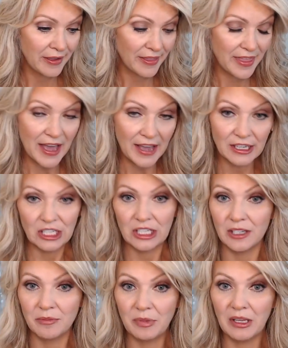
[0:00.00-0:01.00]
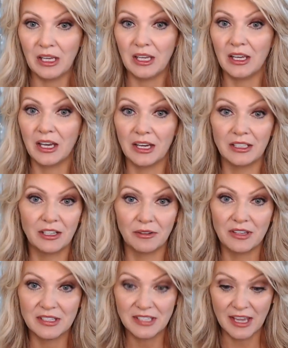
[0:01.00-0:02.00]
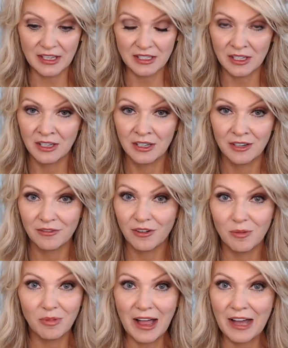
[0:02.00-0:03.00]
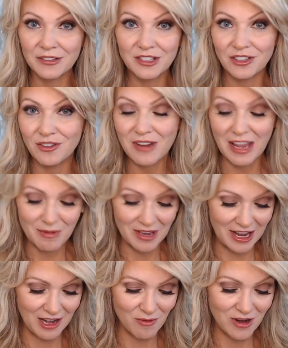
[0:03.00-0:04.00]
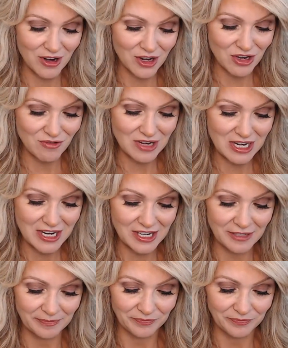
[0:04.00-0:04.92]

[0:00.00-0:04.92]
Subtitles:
that could be you know, in this case for a blouse, you name it, anywhere you need